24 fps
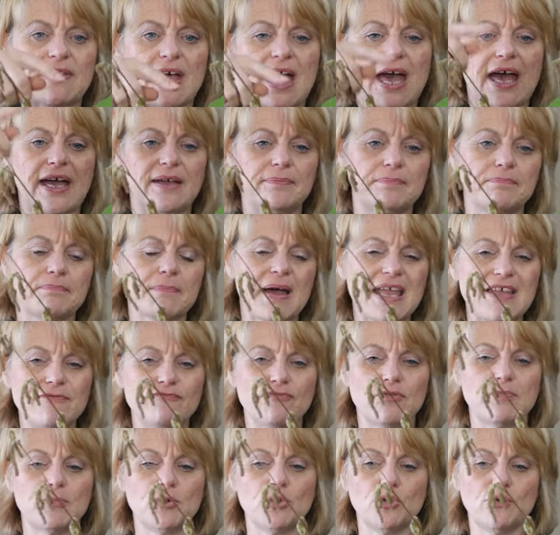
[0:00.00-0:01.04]
there. I might
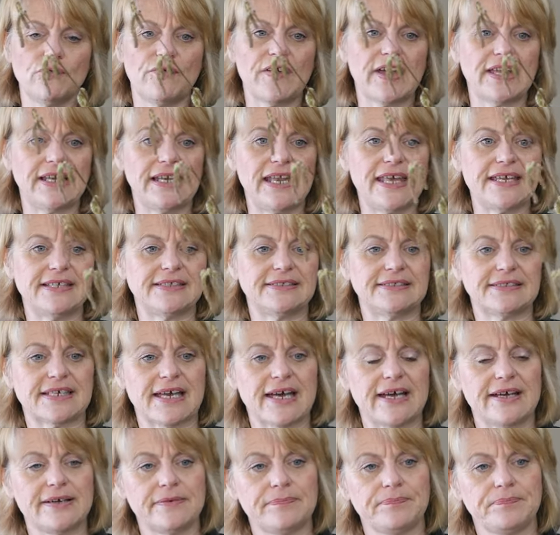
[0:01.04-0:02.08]
remove it
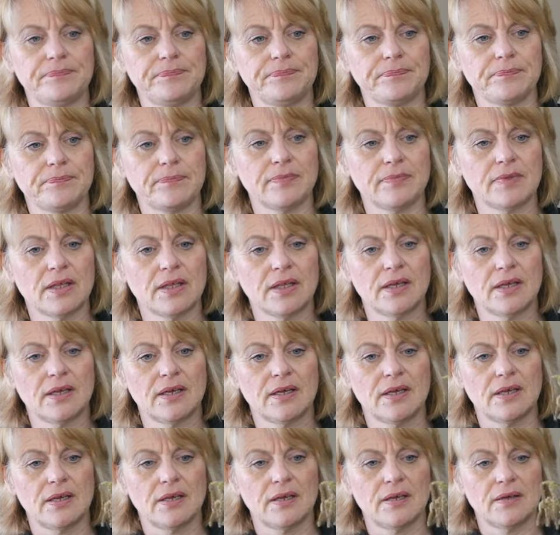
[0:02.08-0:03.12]
later.
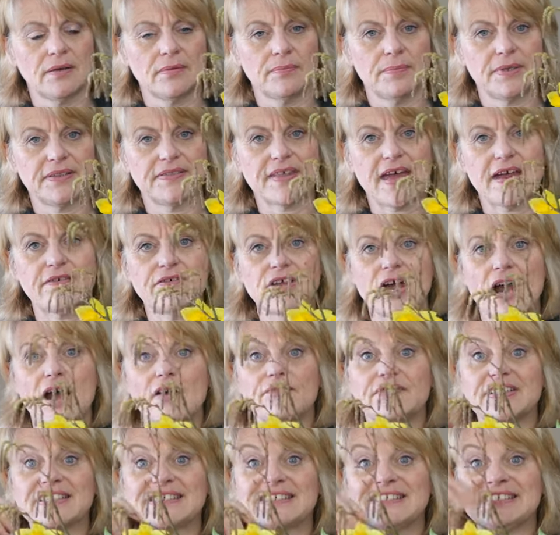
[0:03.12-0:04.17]
But there we are,
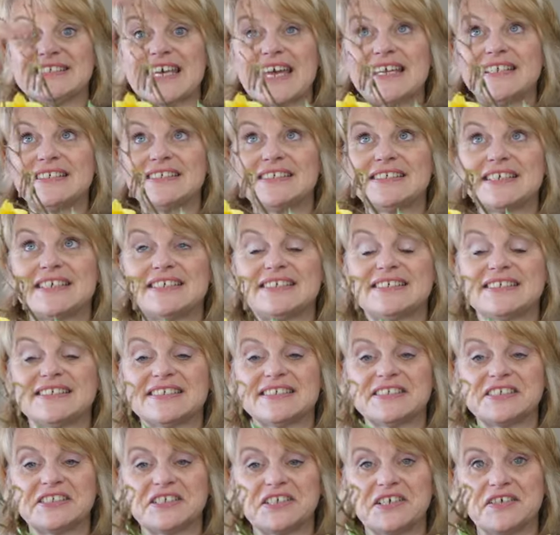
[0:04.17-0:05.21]
I've extended
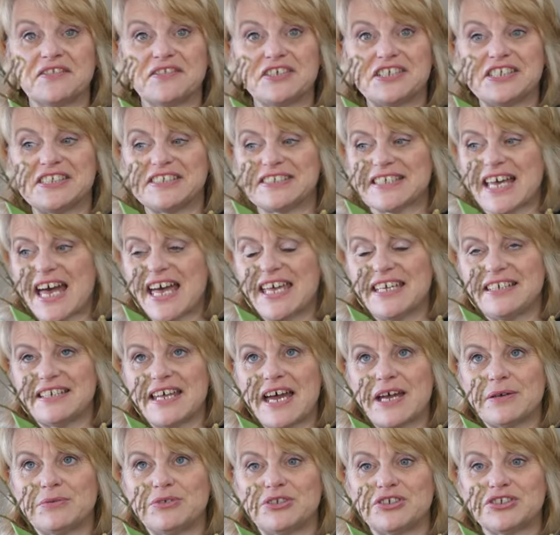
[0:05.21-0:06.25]
the design
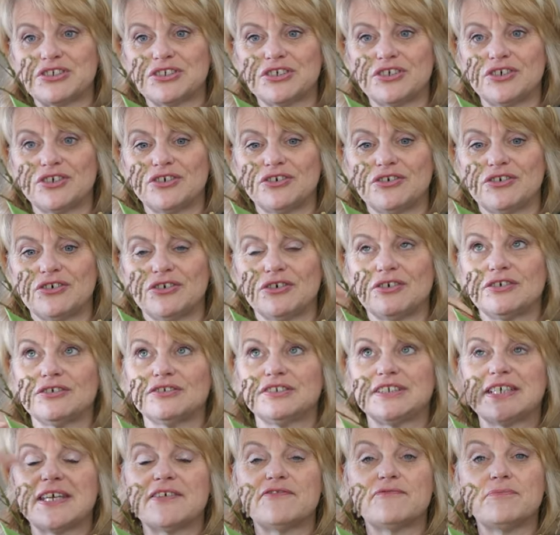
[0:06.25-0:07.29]
out,
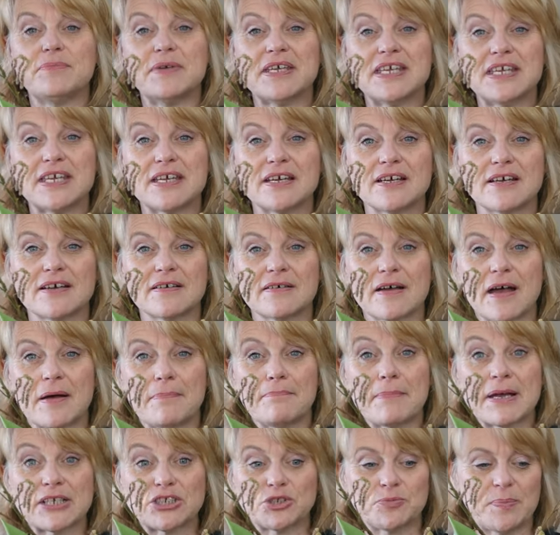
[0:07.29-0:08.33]
give me a
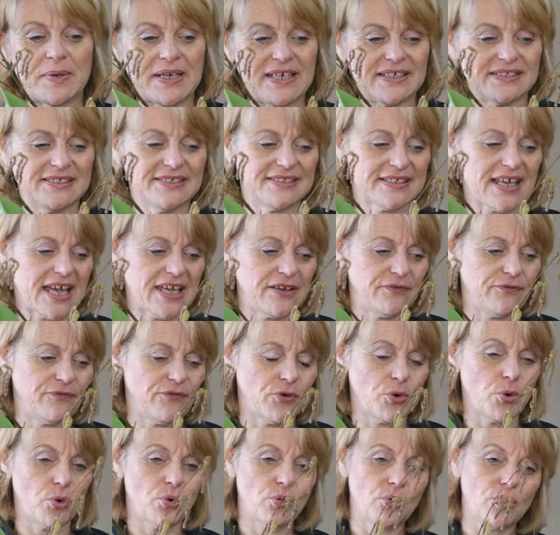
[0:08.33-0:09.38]
much bigger design
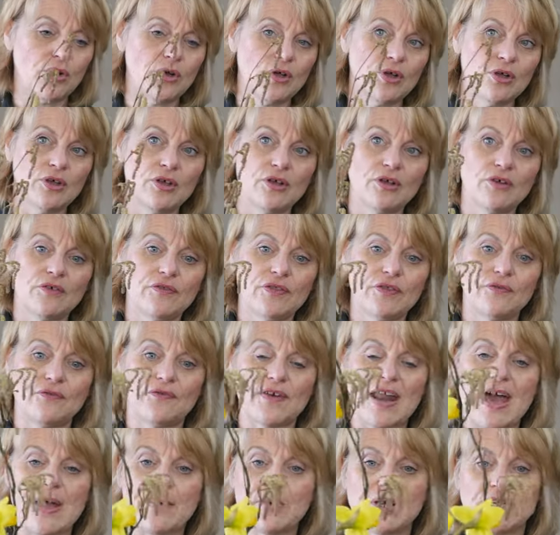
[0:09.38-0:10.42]
for the
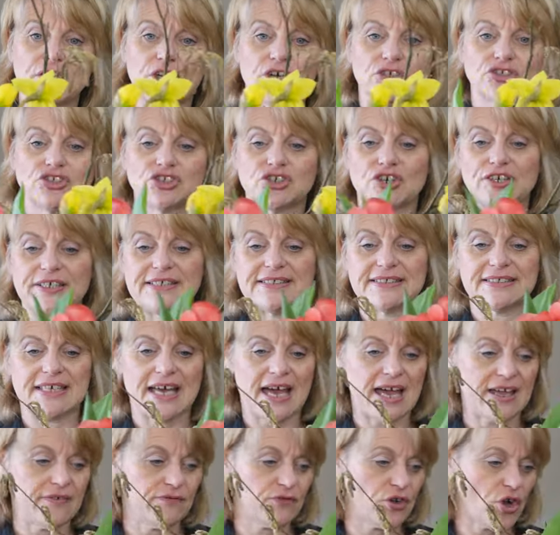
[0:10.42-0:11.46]
flower choice that
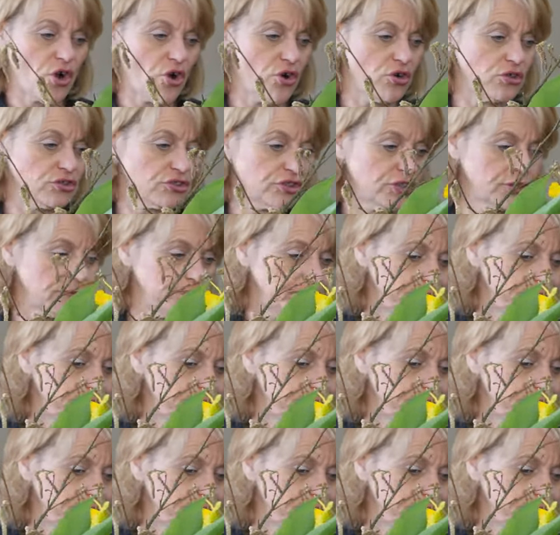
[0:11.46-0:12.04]
I've got.